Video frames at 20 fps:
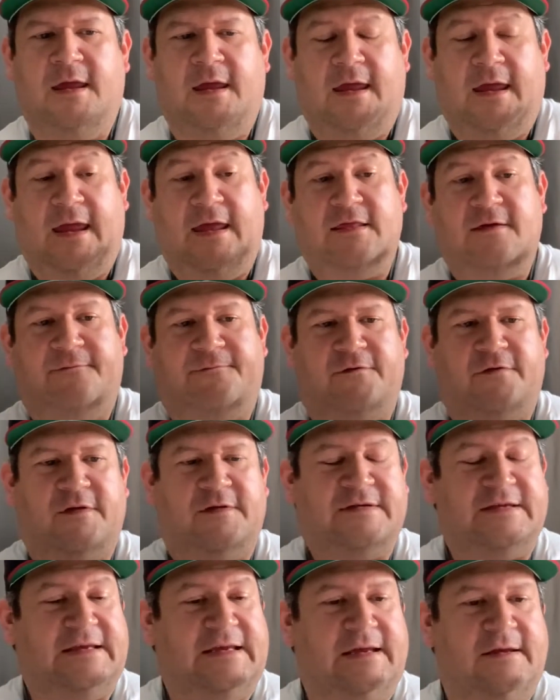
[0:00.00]
And then for the
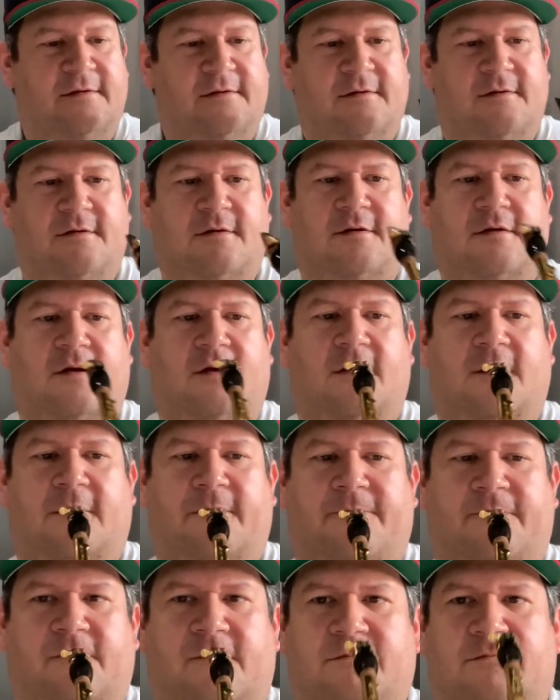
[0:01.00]
D,
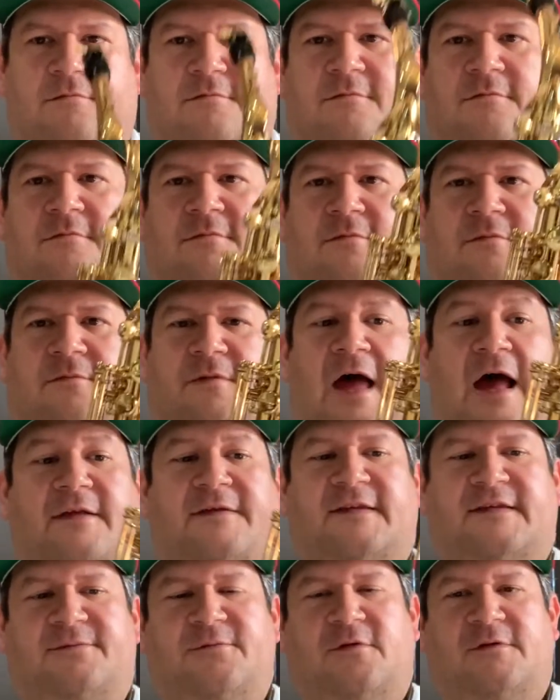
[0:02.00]

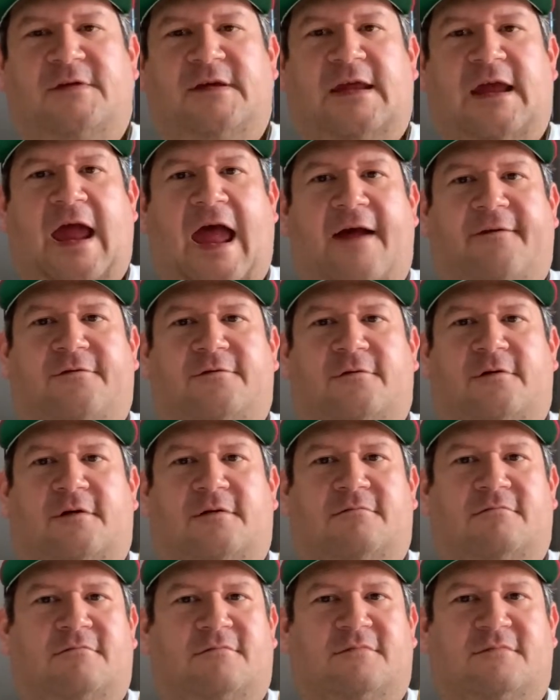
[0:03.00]
altissimo D after it,
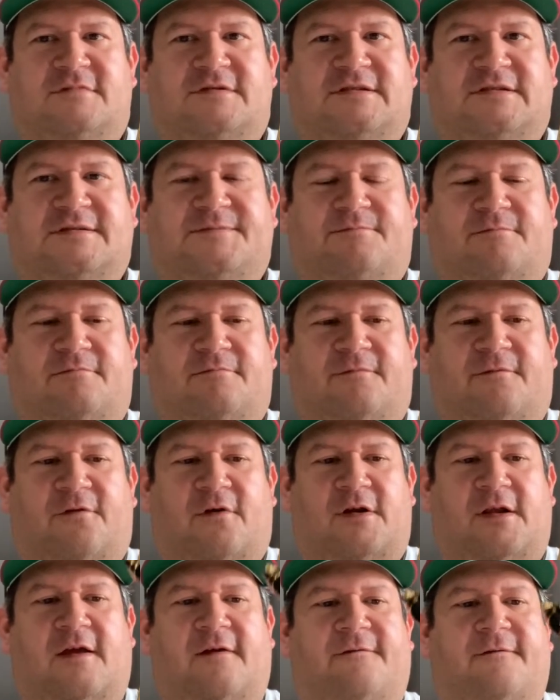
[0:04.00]
just front
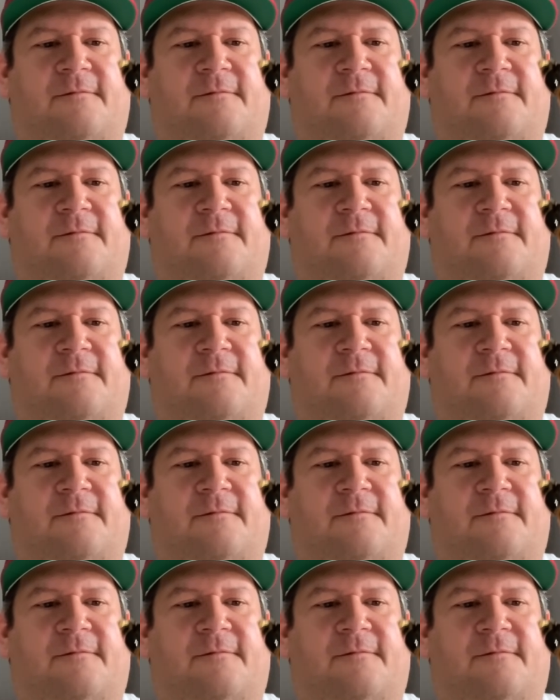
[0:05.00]
F.